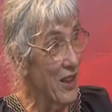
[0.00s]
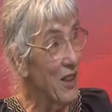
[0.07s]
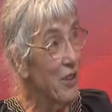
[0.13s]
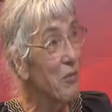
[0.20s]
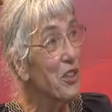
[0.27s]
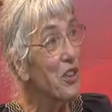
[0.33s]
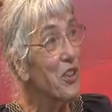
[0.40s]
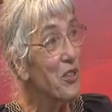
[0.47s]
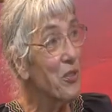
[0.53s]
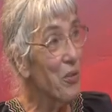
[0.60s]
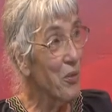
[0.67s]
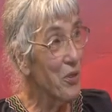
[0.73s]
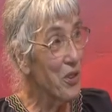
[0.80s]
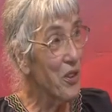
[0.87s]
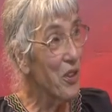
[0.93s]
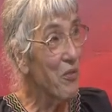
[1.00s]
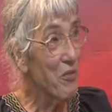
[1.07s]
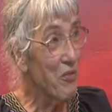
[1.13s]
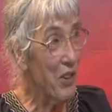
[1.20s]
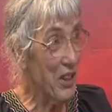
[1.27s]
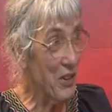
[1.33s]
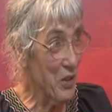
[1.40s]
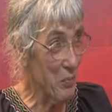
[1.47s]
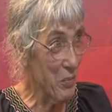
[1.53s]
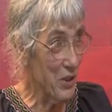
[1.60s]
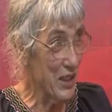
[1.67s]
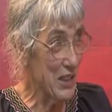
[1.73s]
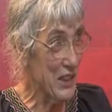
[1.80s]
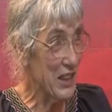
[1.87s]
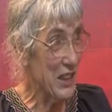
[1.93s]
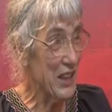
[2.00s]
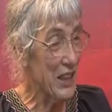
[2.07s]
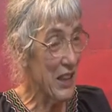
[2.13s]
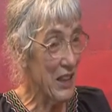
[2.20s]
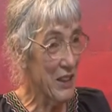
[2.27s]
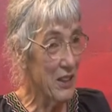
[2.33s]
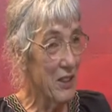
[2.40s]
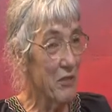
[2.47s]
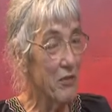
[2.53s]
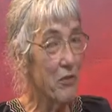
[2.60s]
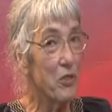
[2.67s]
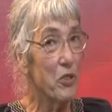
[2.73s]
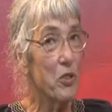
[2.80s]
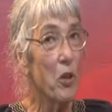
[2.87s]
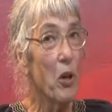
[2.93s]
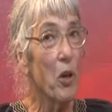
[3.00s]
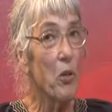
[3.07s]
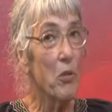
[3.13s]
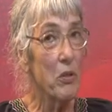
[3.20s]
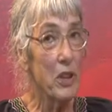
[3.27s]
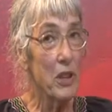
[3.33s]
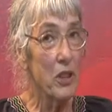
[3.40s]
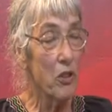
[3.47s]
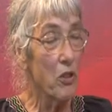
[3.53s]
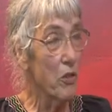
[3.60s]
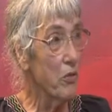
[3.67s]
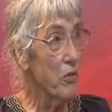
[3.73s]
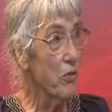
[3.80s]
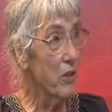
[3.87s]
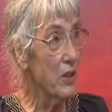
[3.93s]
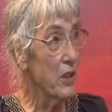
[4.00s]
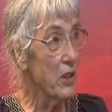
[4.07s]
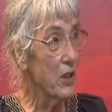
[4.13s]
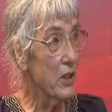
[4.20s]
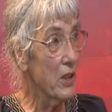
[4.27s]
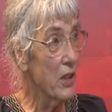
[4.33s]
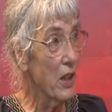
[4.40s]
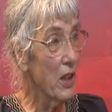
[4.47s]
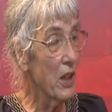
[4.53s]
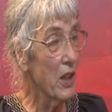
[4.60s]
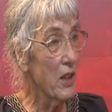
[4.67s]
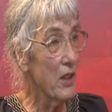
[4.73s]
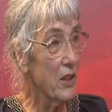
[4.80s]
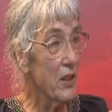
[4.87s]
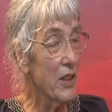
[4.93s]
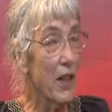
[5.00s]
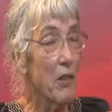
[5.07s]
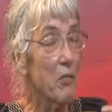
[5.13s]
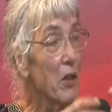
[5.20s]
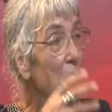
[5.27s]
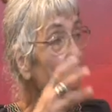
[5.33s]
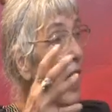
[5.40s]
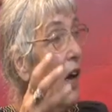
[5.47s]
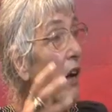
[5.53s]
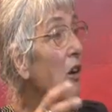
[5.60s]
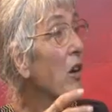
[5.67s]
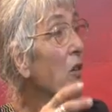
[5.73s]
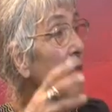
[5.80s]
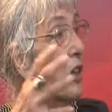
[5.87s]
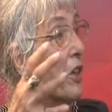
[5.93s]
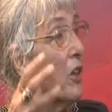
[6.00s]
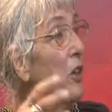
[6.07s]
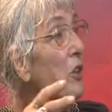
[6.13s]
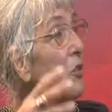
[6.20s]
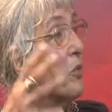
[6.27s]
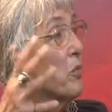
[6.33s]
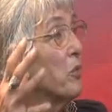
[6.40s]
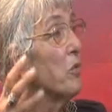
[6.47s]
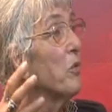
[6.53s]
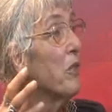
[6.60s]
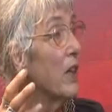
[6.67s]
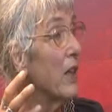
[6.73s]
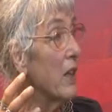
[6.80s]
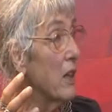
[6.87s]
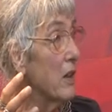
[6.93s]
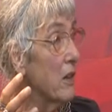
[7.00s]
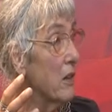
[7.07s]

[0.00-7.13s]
which is also very politically active, to hold this conference to say, well, how are we going to move ahead?